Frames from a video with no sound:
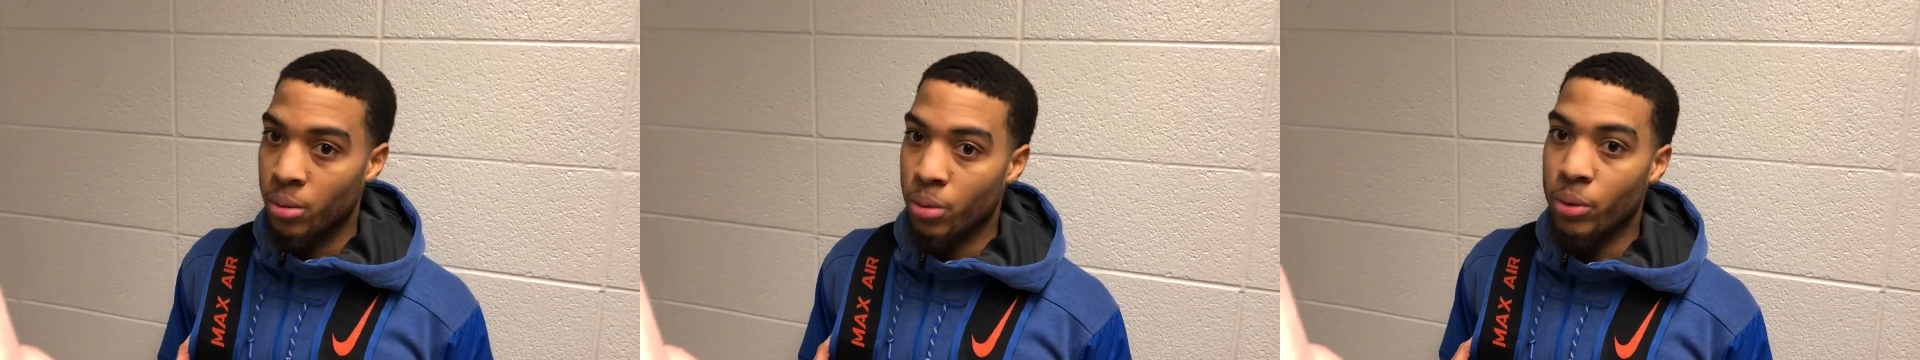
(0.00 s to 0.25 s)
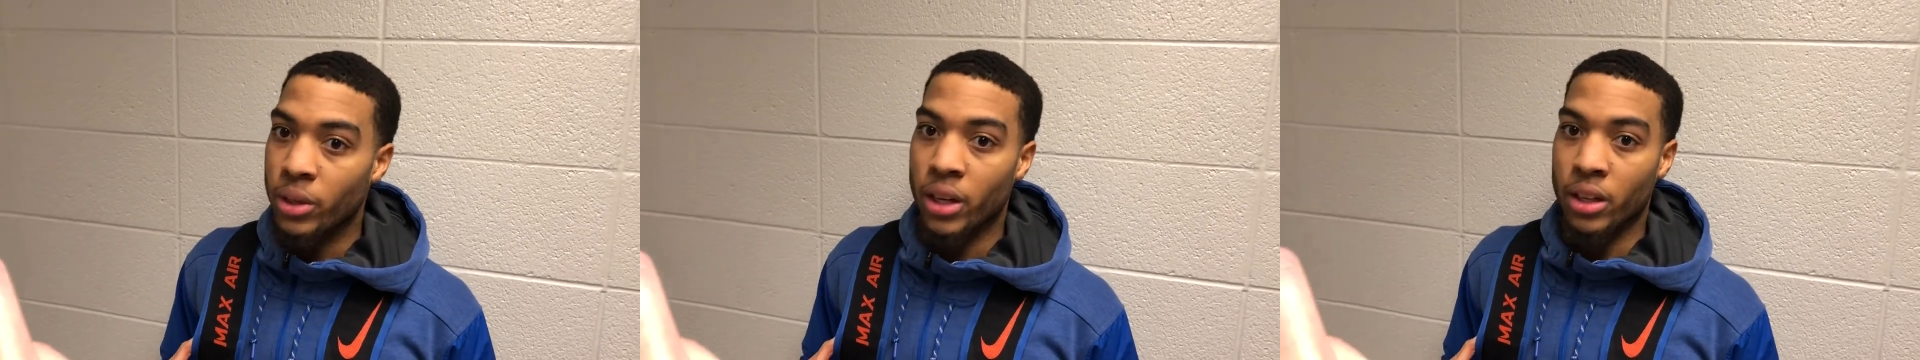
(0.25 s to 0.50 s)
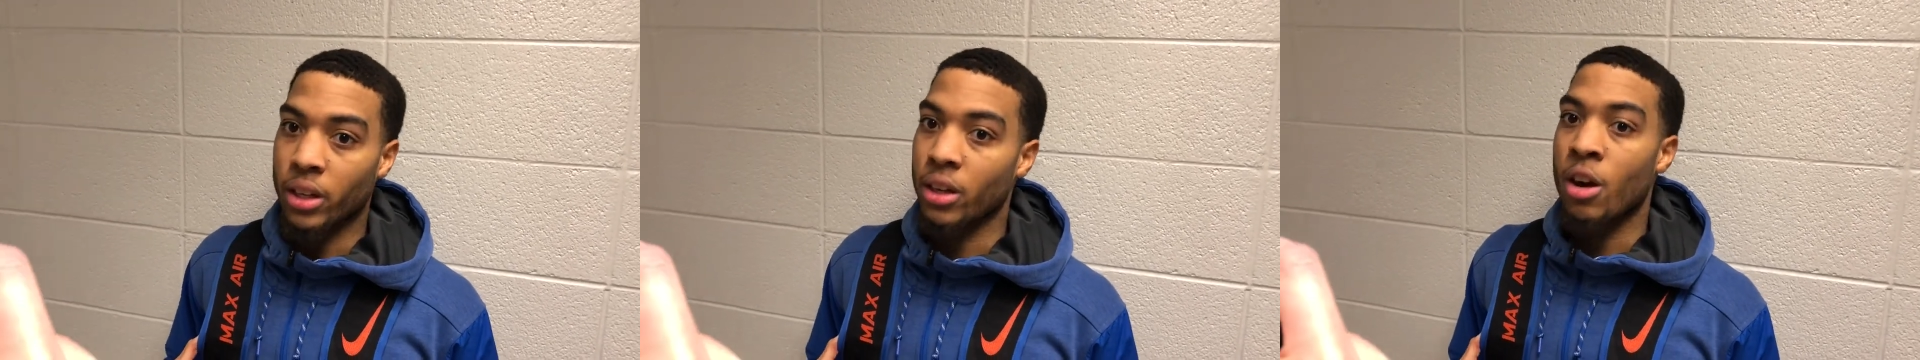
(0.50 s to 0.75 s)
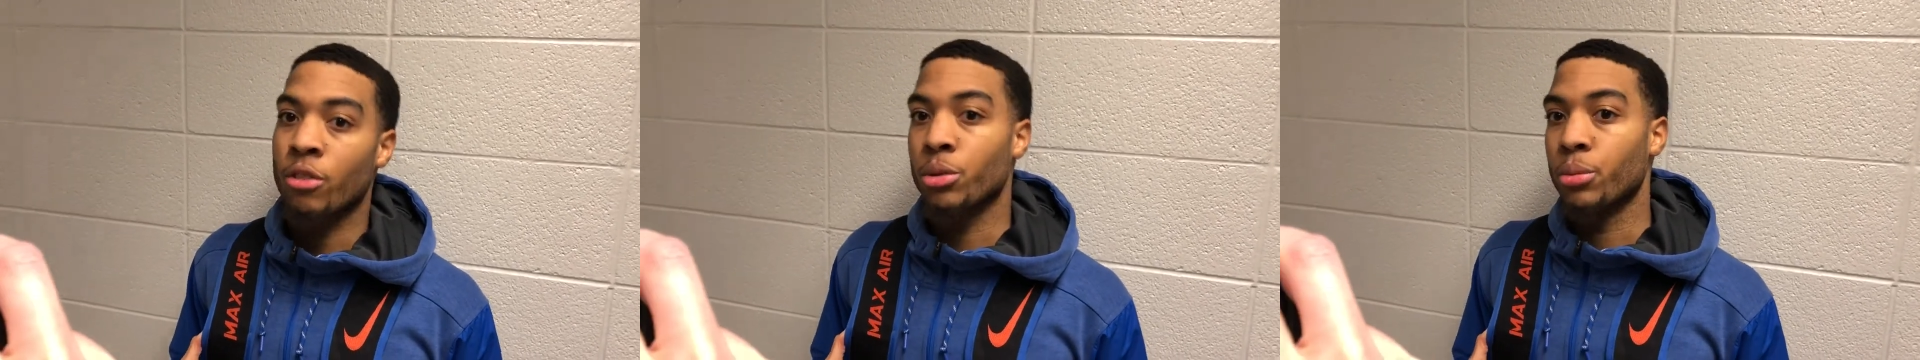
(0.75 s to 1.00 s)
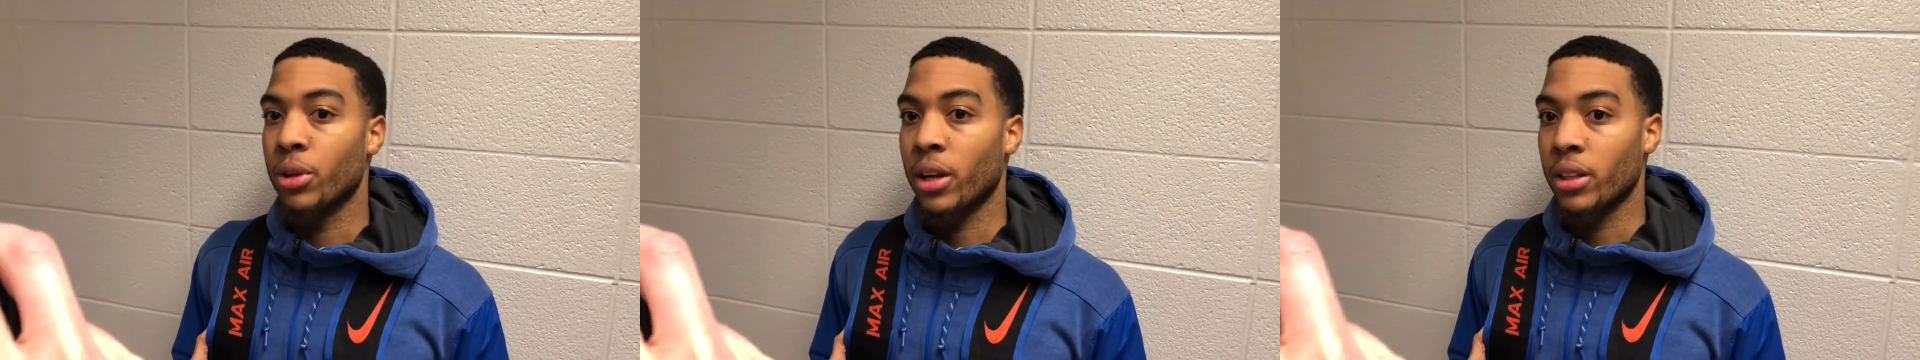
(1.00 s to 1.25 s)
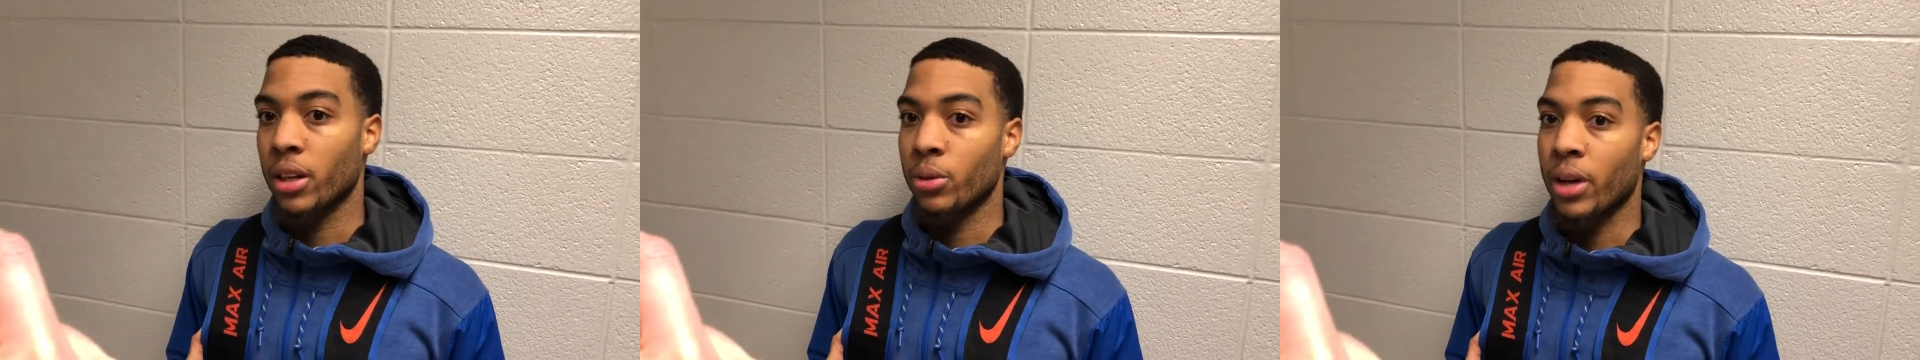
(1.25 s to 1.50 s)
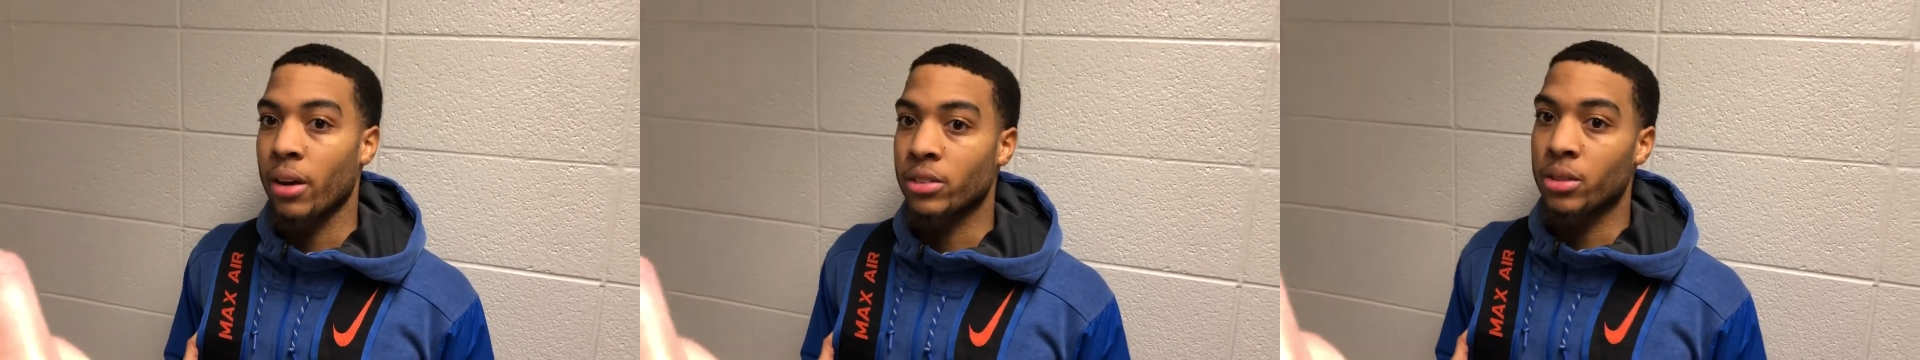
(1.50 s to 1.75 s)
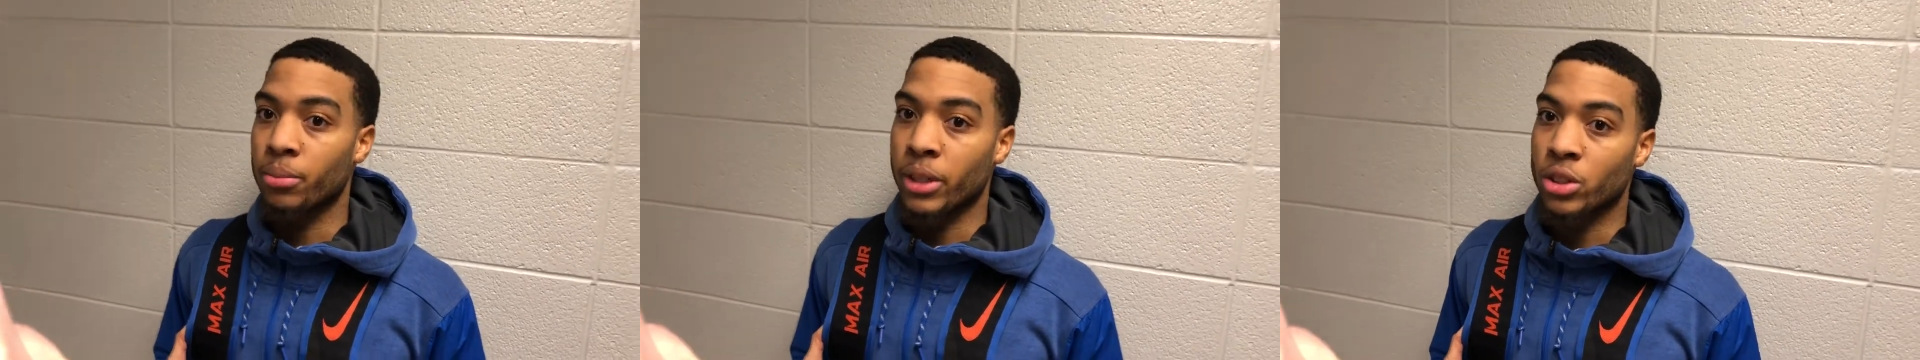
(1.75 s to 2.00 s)
but we can't get comfortable like that. We have
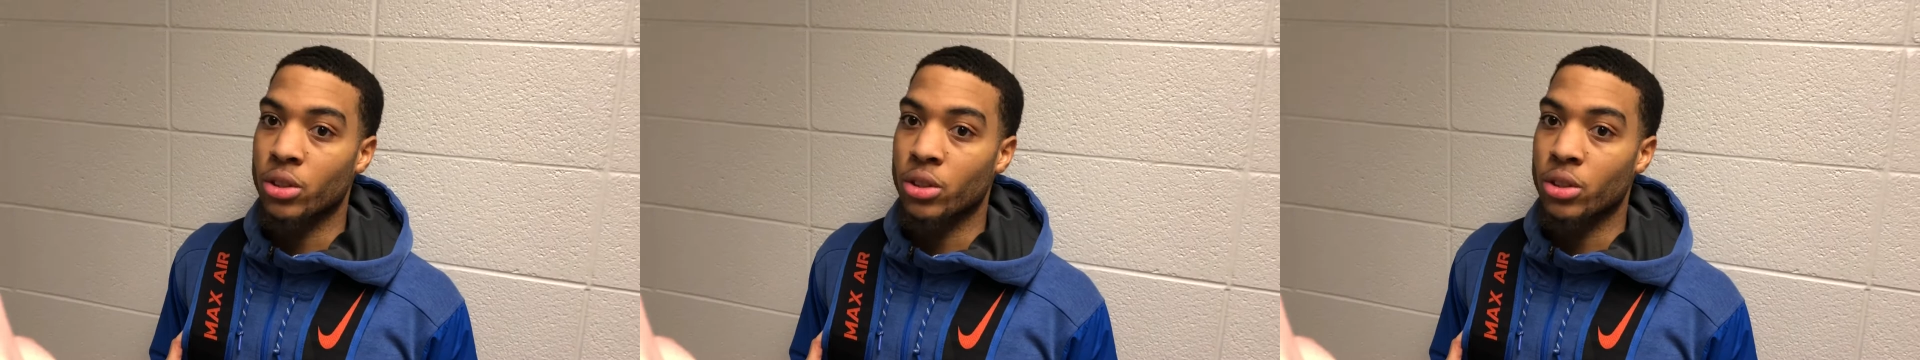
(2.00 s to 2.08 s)
to make